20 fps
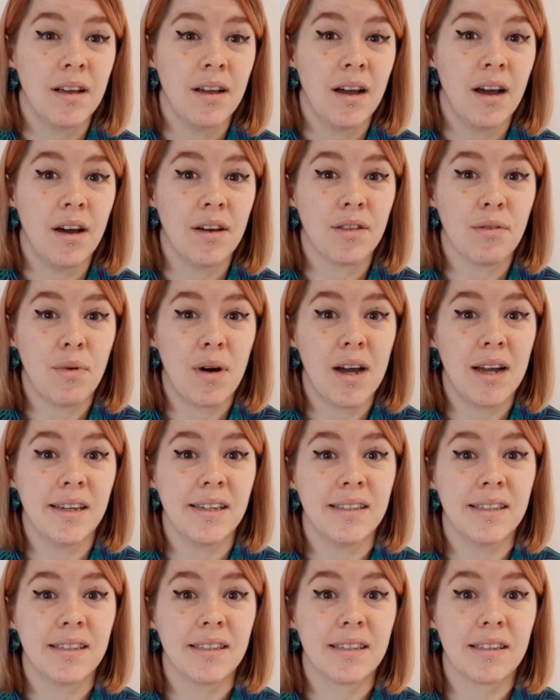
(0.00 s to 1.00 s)

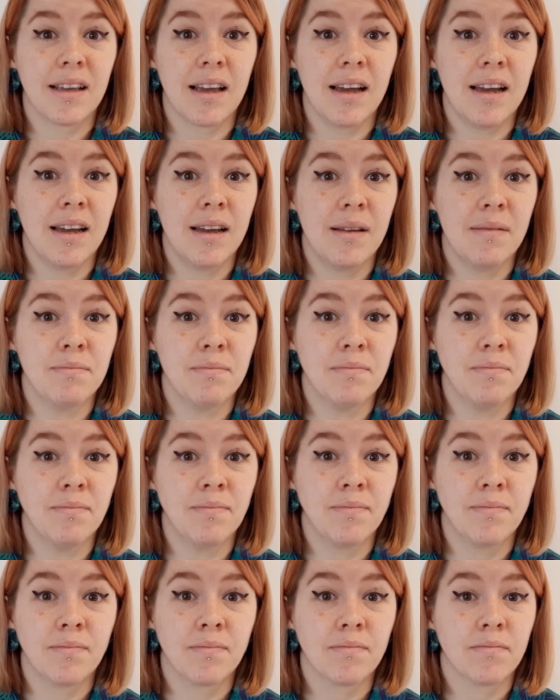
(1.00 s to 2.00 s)
Otherwise,
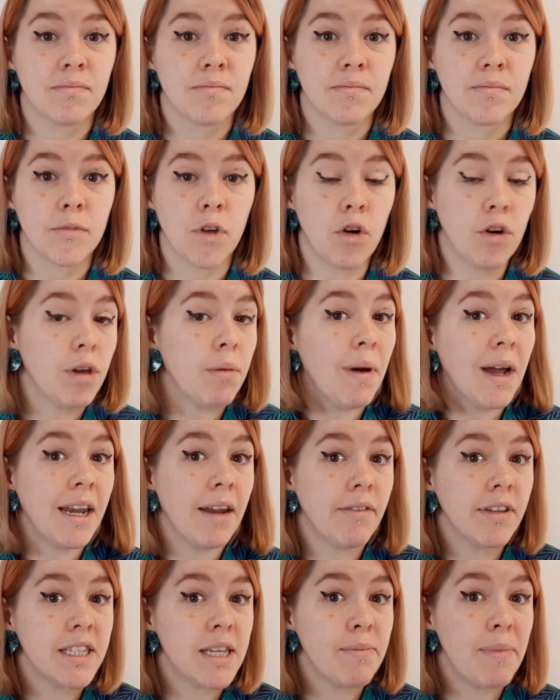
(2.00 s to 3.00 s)
or you might
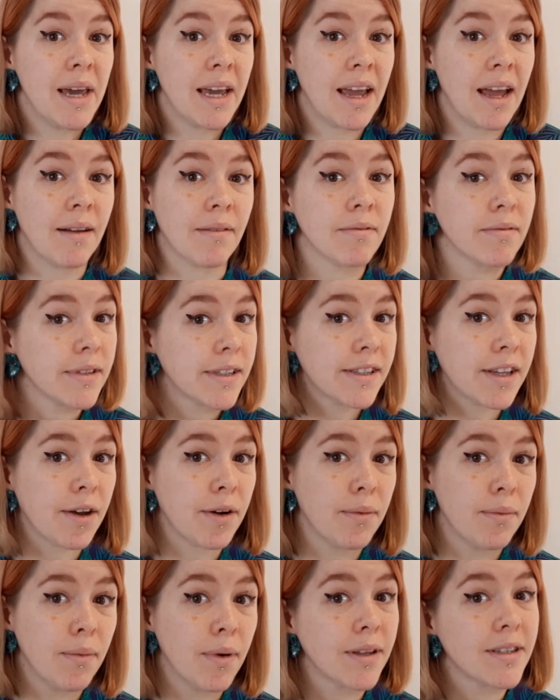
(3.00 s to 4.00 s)
never see me again,
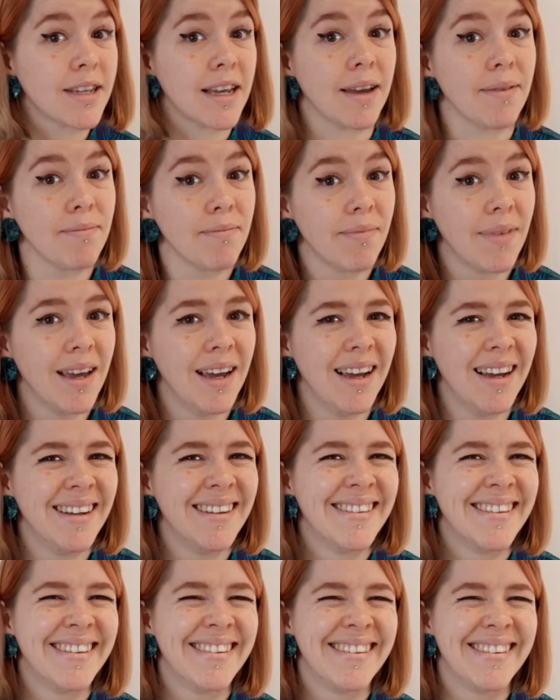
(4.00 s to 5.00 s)
so we'll see.
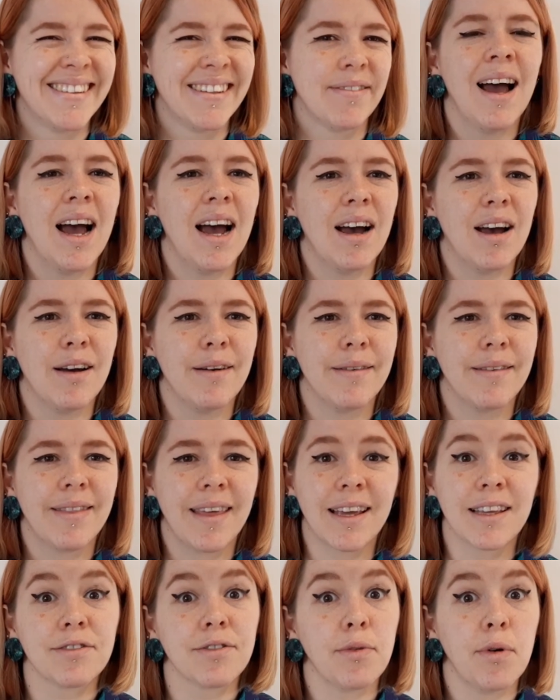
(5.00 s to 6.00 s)

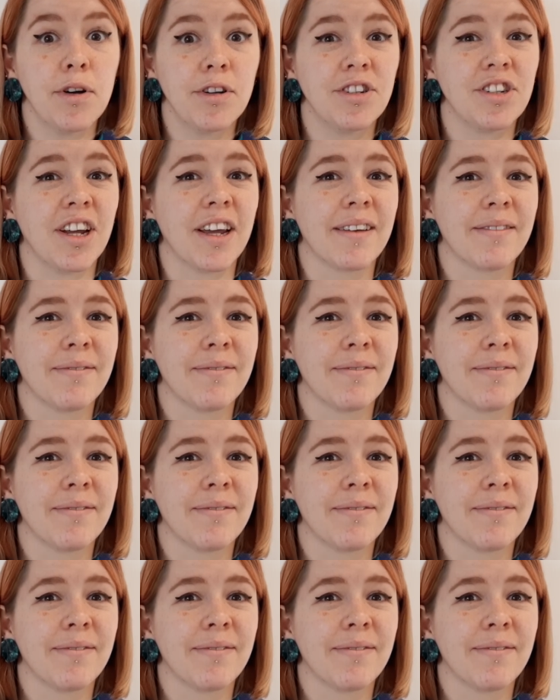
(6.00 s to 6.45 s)
Thanks for watching.